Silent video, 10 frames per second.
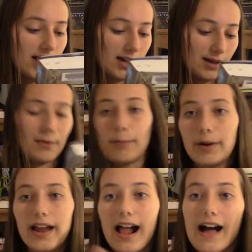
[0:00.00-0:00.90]
Um,
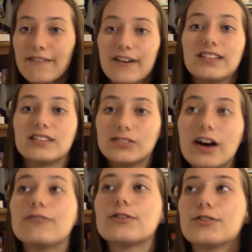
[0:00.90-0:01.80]
but I fell in
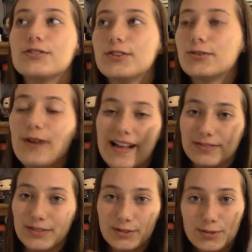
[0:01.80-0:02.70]
love with Zu
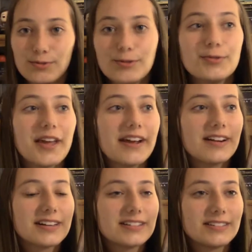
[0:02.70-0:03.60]
and the two new
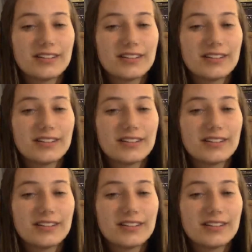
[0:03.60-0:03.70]
characters,